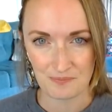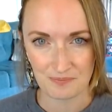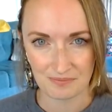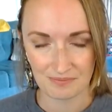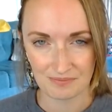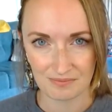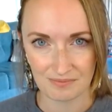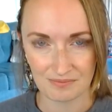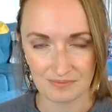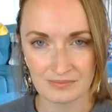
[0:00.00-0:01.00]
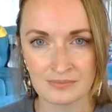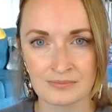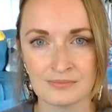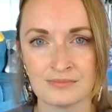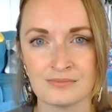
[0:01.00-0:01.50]

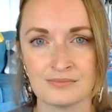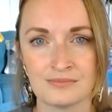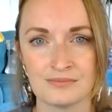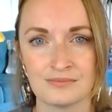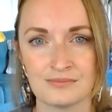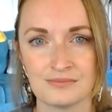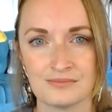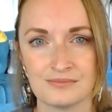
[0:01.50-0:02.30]
(no one is talking)